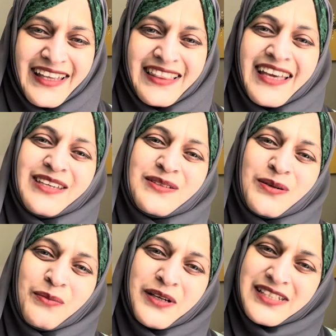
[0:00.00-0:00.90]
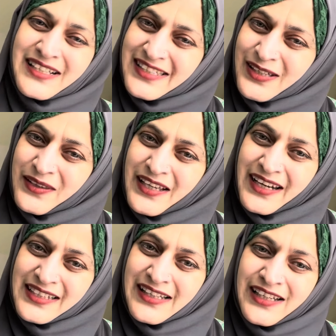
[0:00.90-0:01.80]
Thank you so much. I'll see you in the
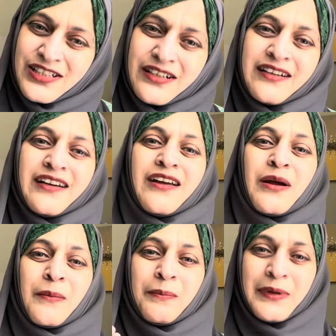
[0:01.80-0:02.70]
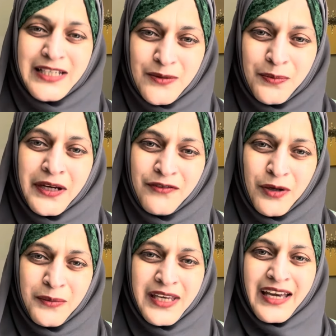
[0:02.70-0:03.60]
next lecture. Please pray for
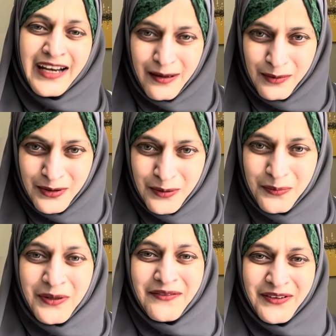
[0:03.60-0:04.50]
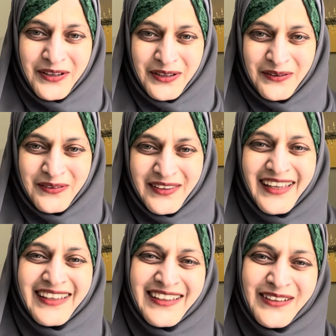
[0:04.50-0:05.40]
me, and I'm going to pray for you.
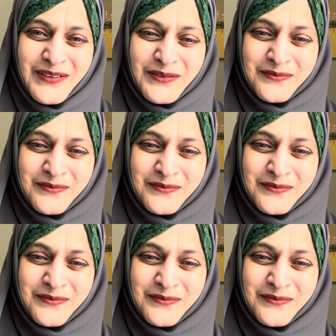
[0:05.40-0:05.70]
Thank you.